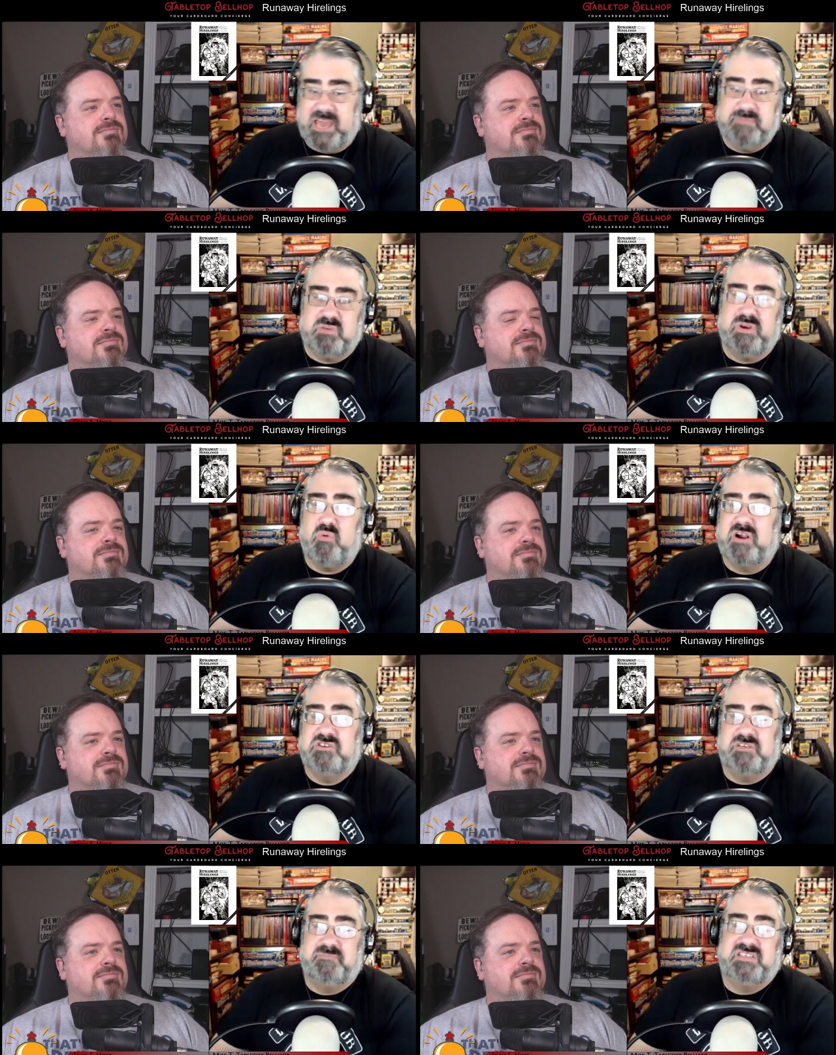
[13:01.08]
Speaker 1: games that require
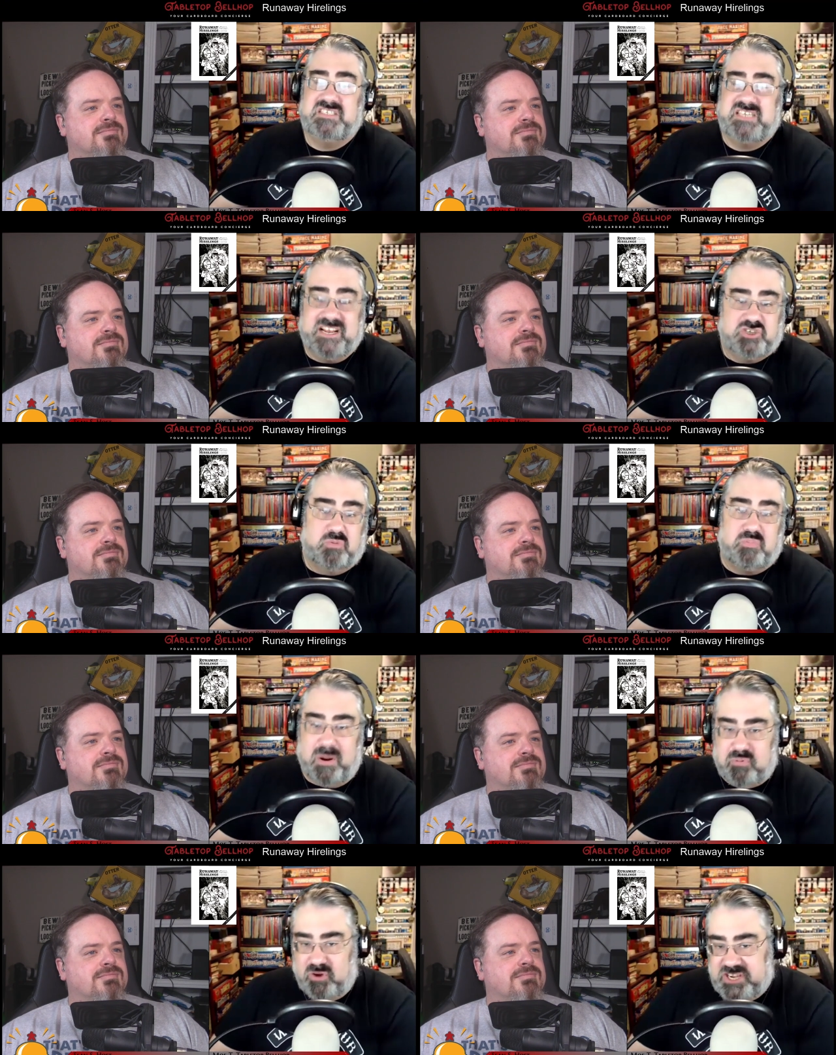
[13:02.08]
substantial
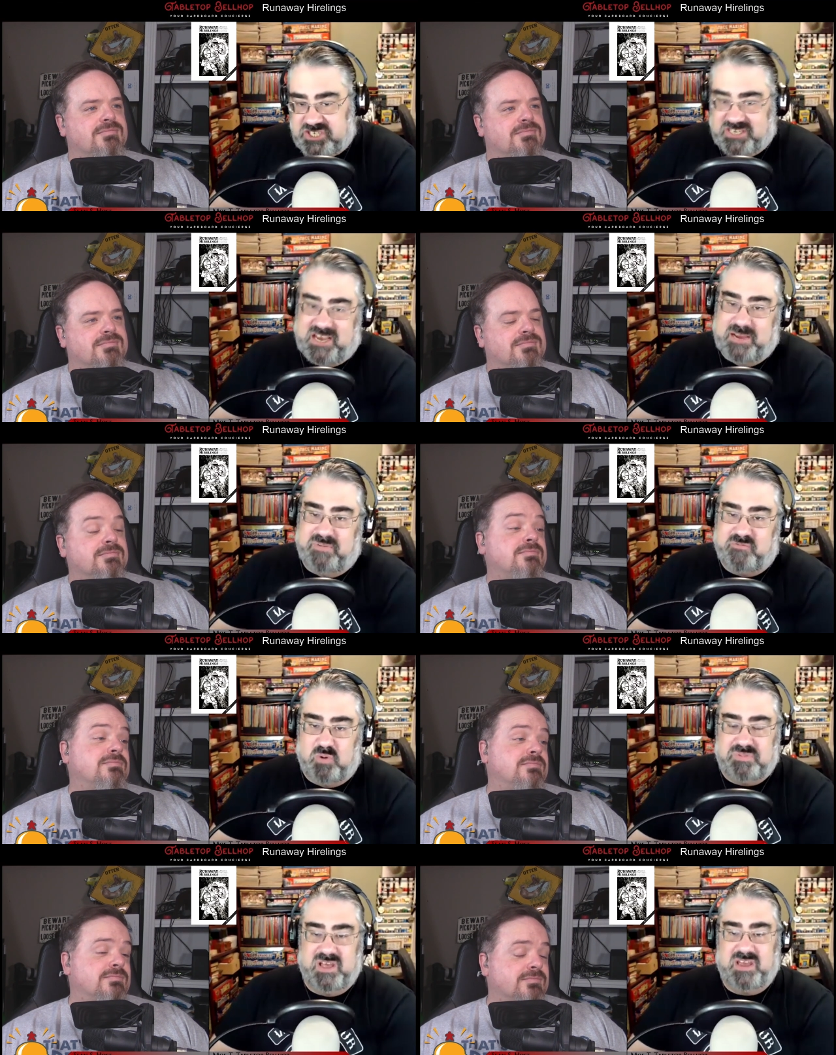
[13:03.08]
preparation time before
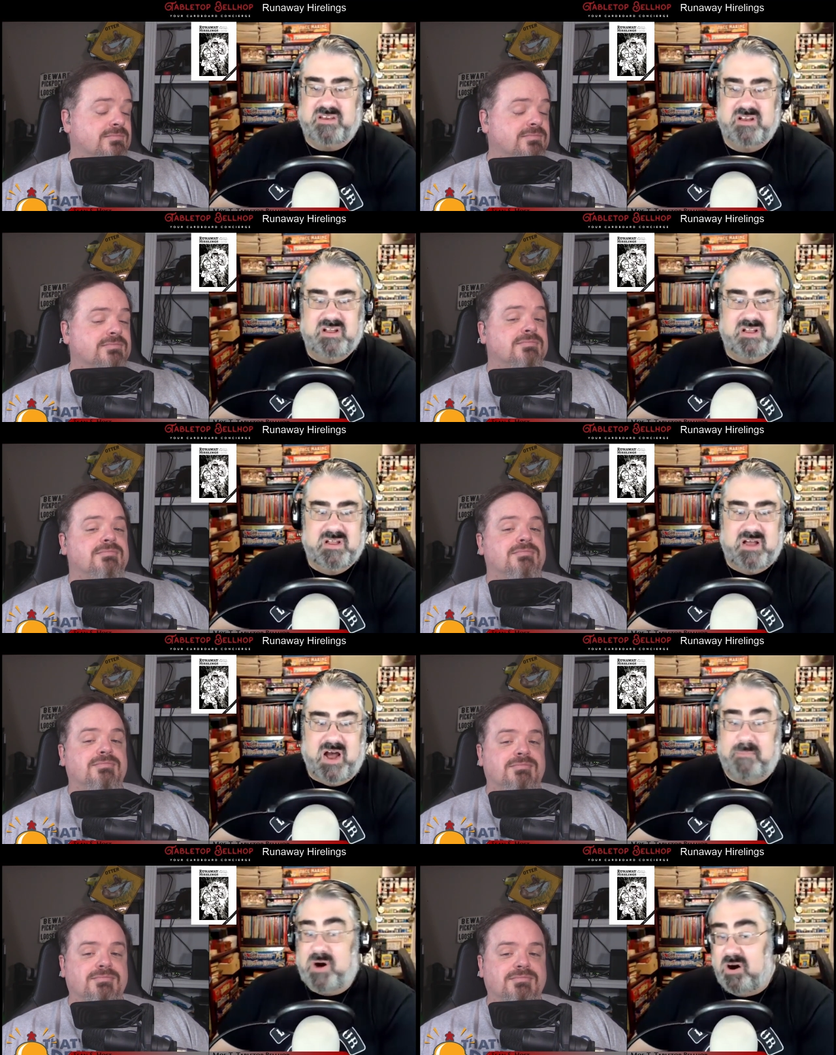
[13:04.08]
play.
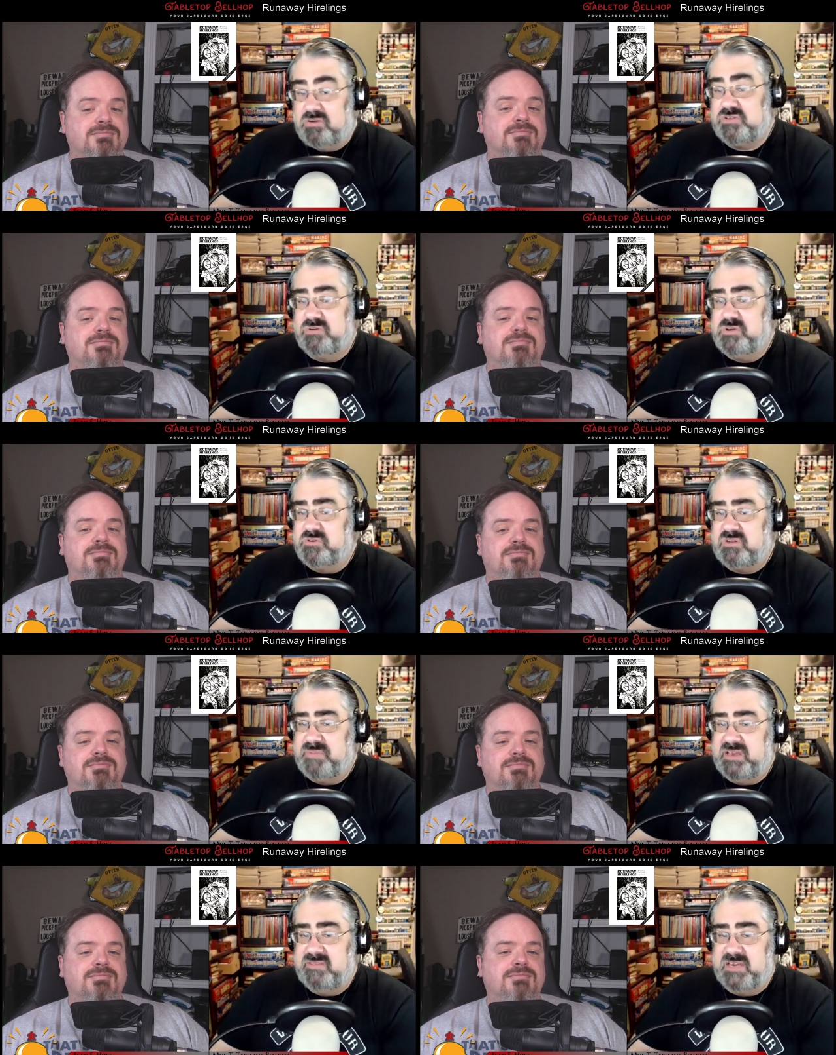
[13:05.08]
I'm also used to
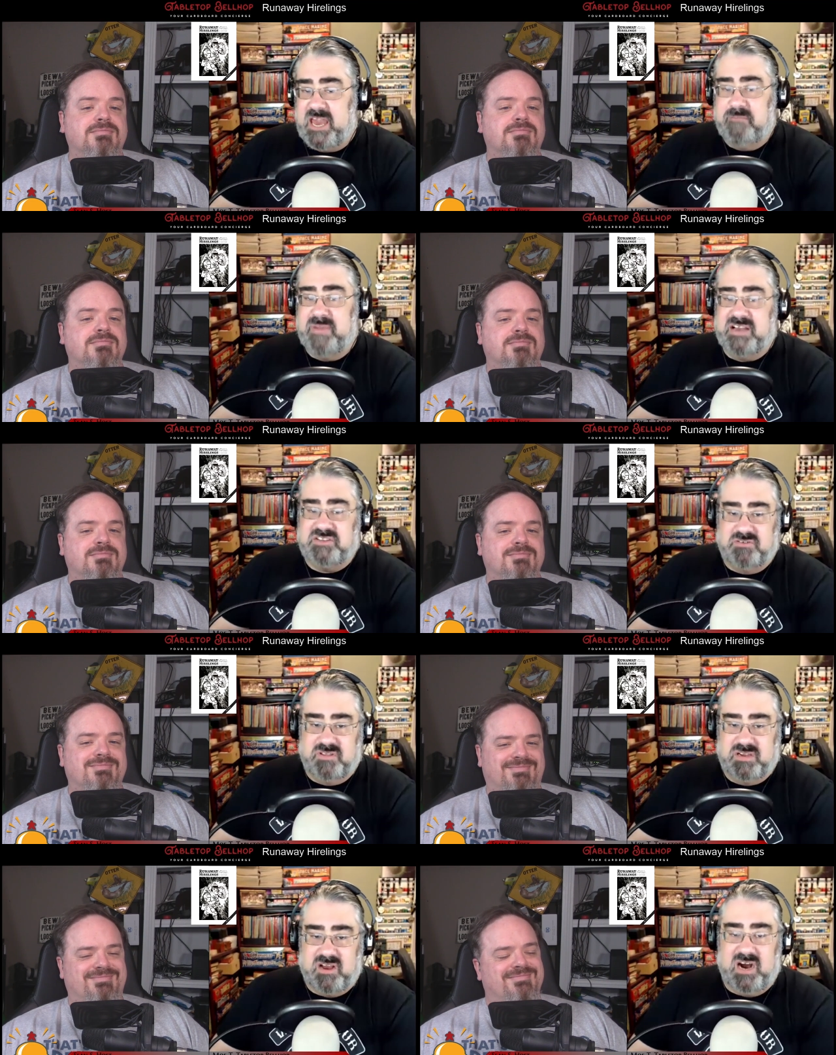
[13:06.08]
being the game master,
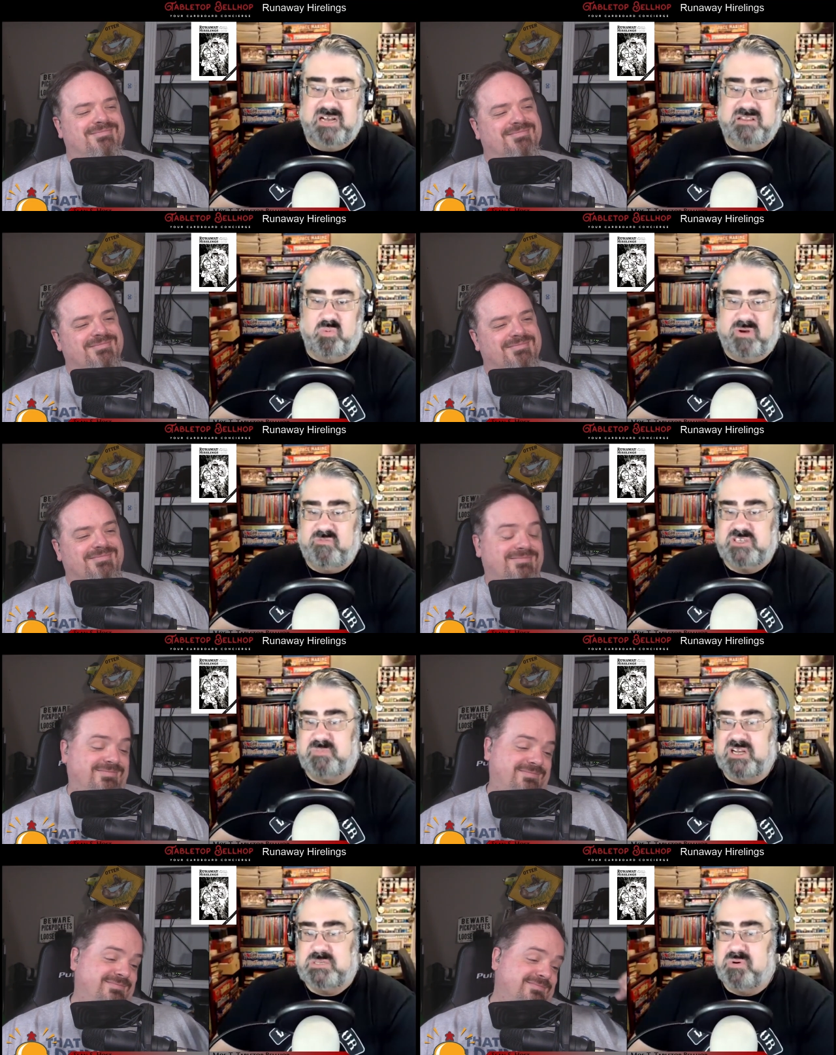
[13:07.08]
the god, the one
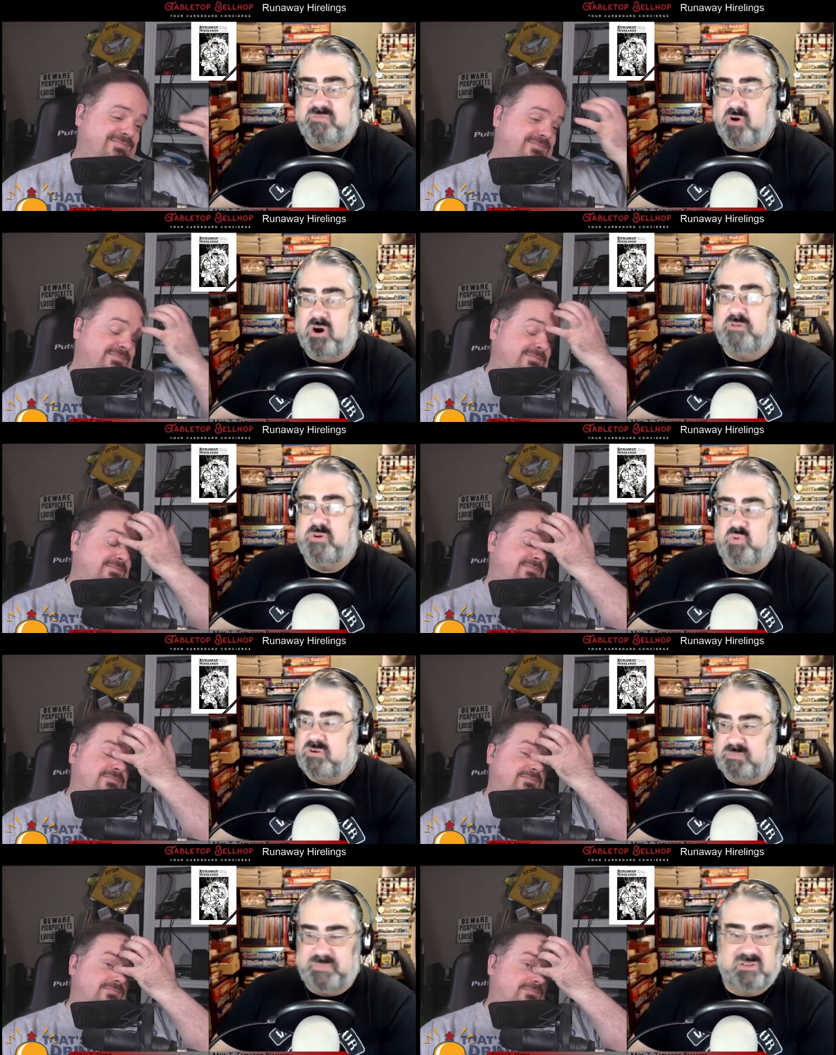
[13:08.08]
responsible for all the
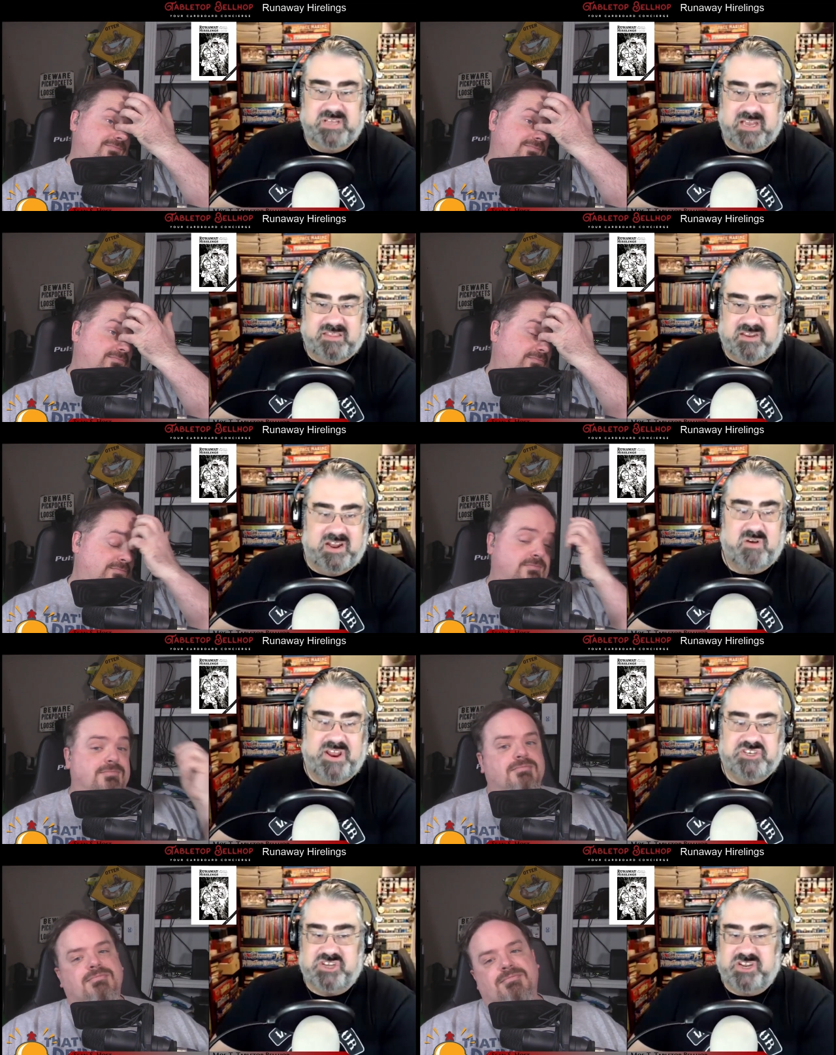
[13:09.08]
world building and the
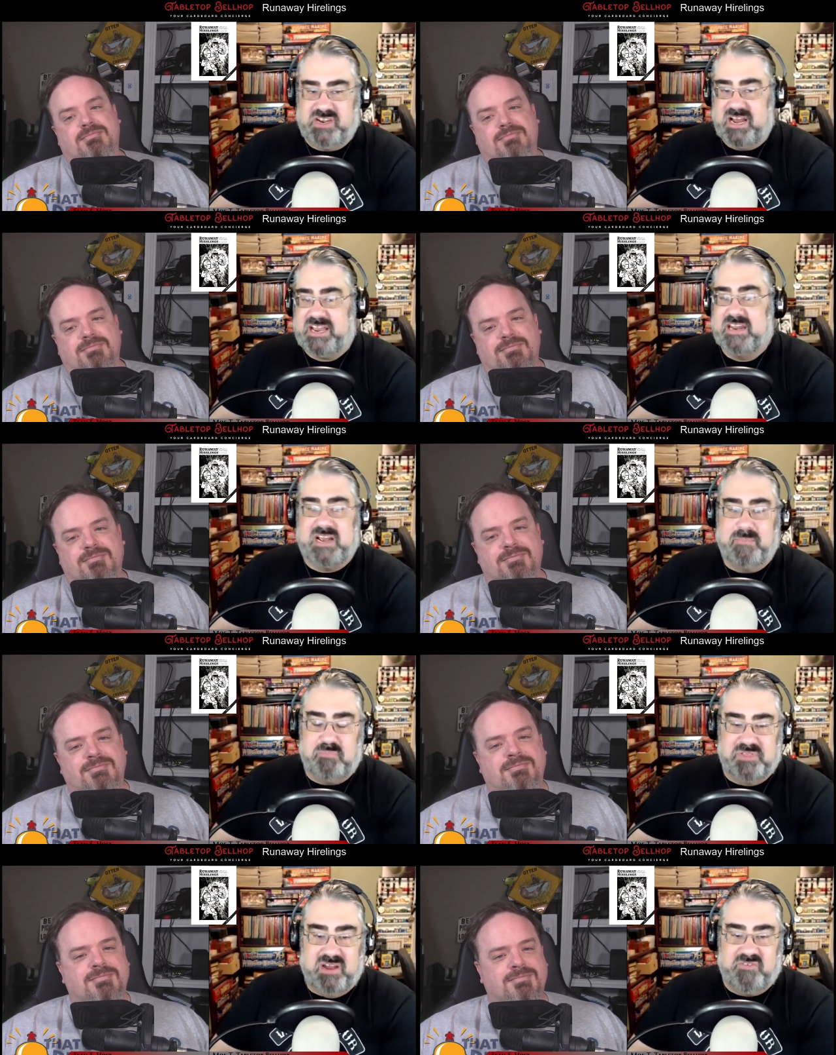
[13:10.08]
narration, and I got to come up
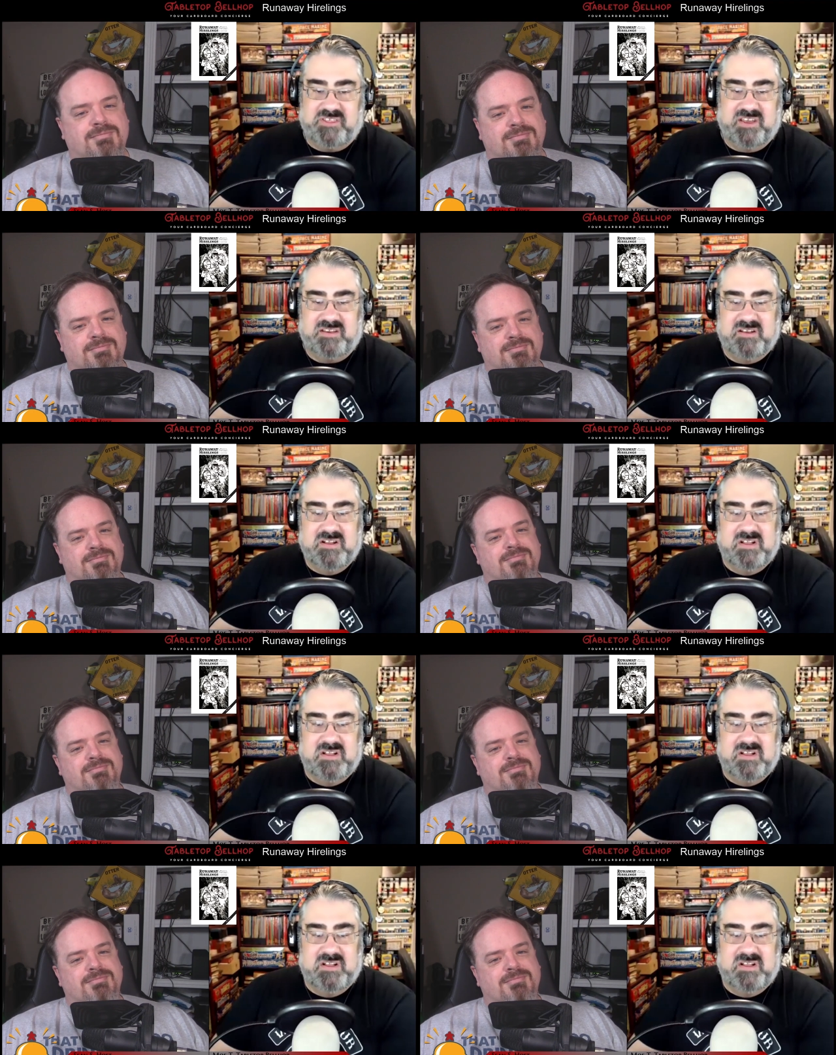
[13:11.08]
with everything.